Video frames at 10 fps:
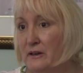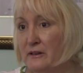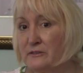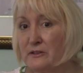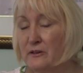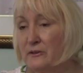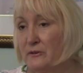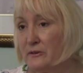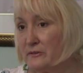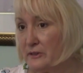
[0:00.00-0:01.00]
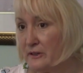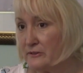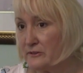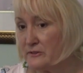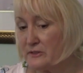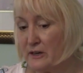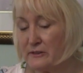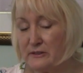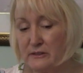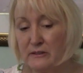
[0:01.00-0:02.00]
I saw no other doctors.
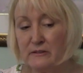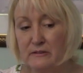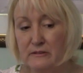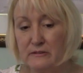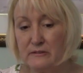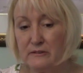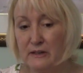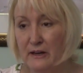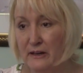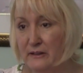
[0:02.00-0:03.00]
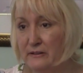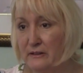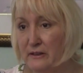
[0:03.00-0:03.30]
I did diet.